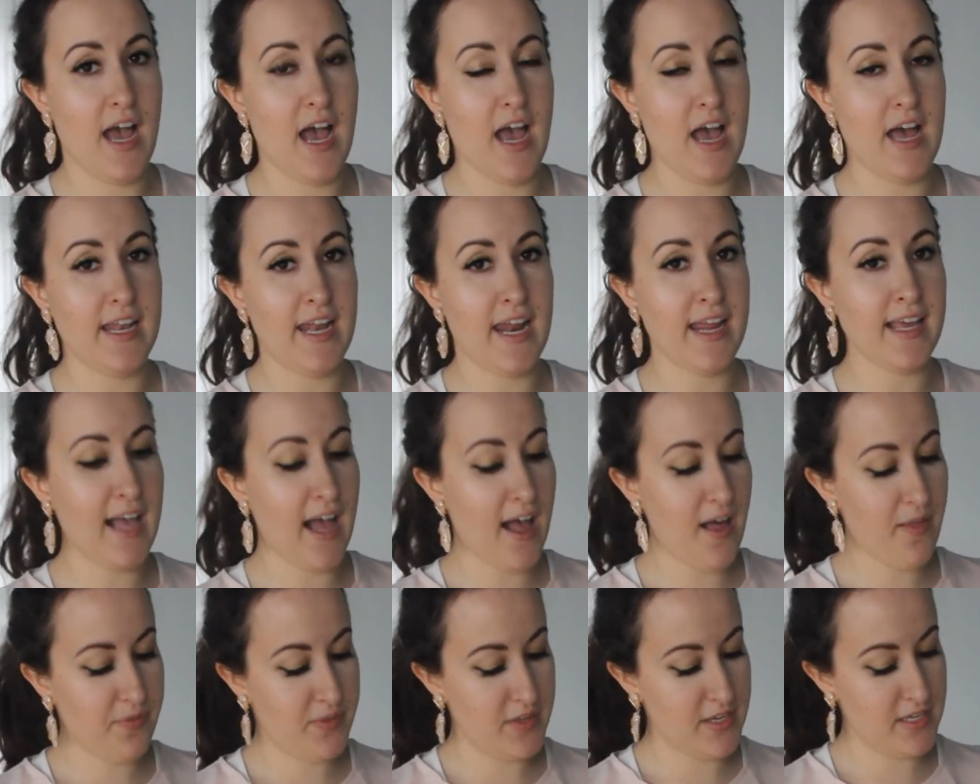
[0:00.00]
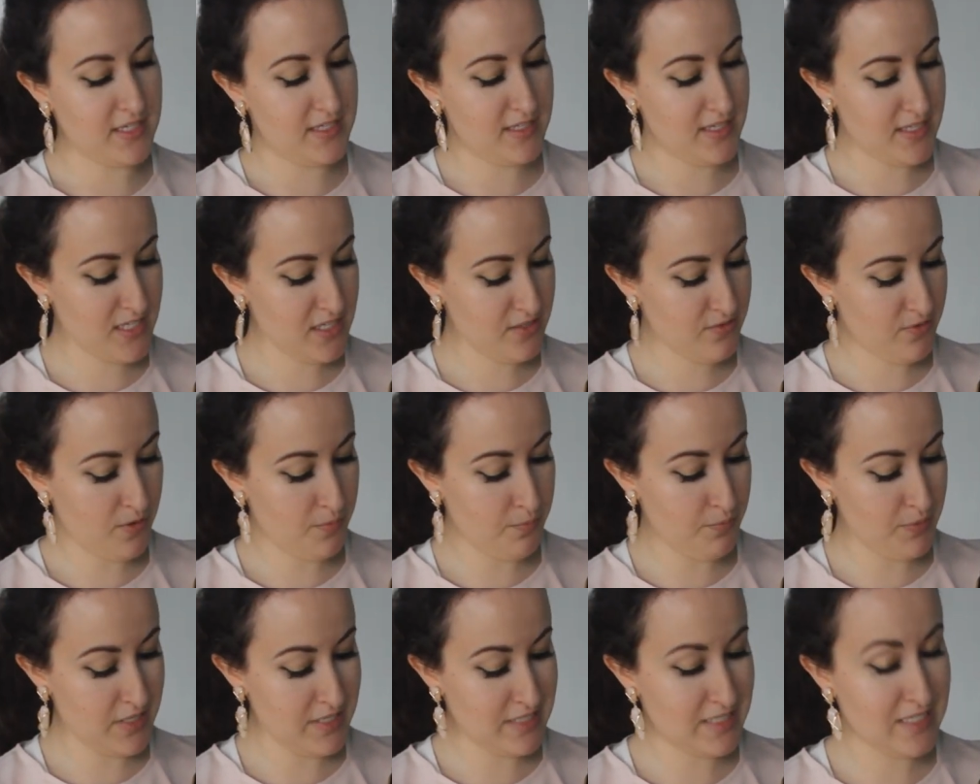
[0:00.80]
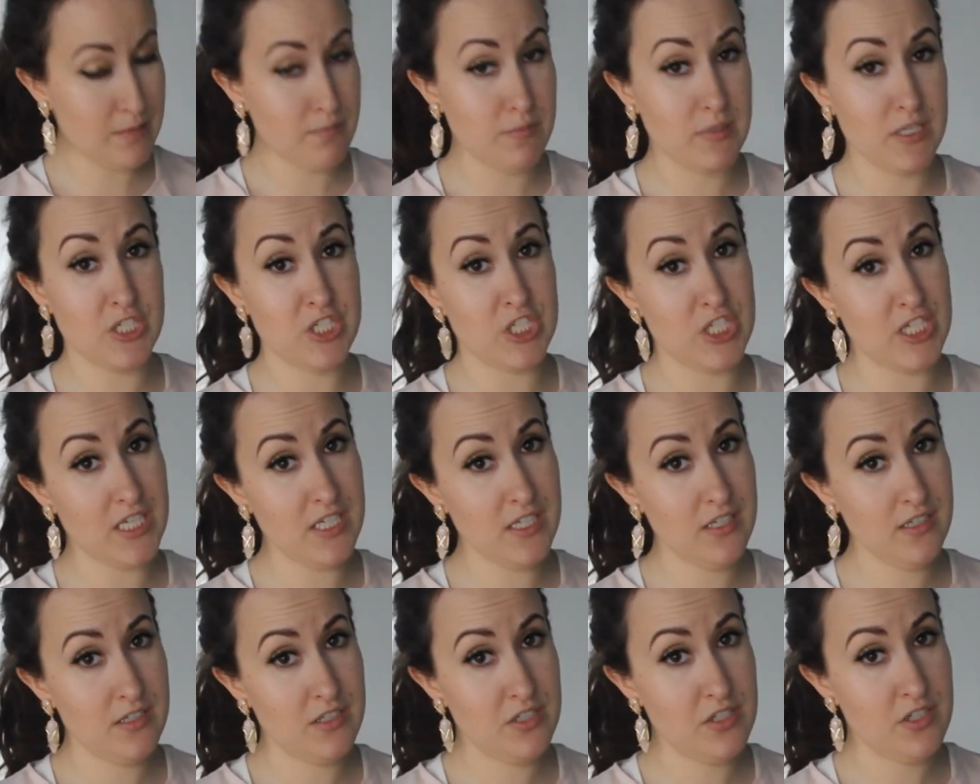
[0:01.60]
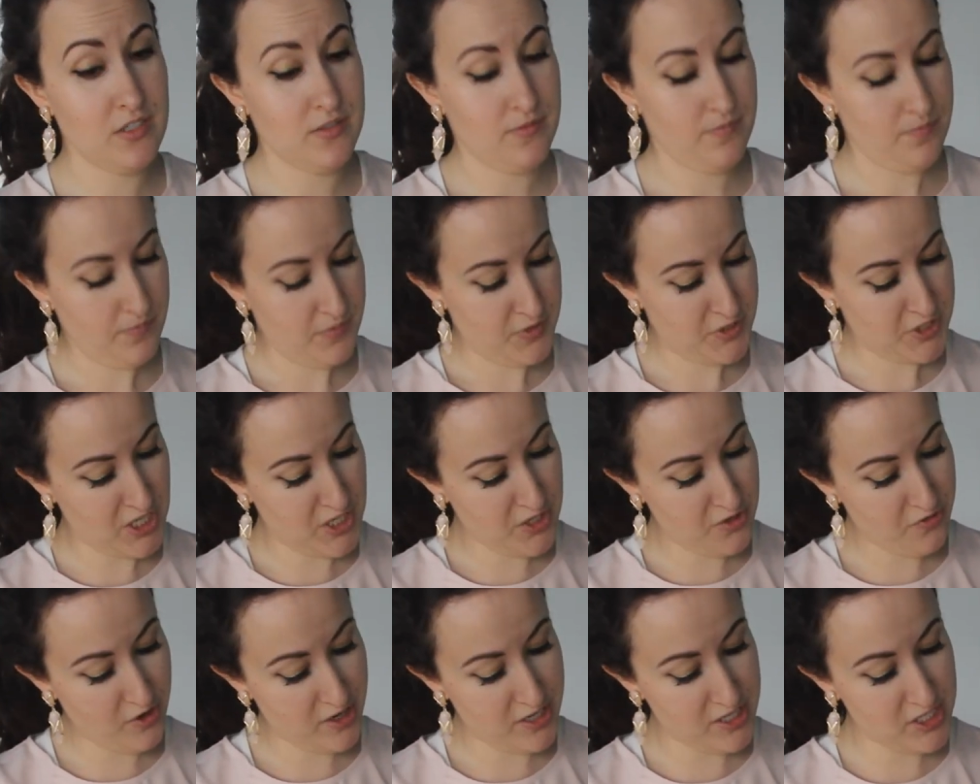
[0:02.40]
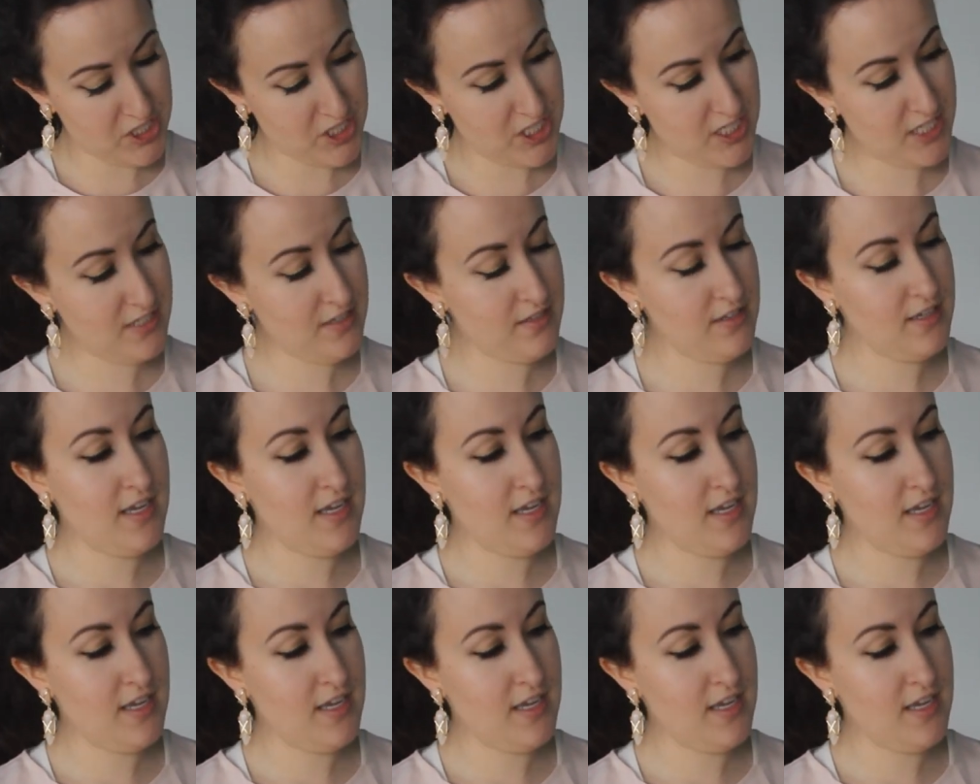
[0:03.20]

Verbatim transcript: And I got this. This is from BCBG generation.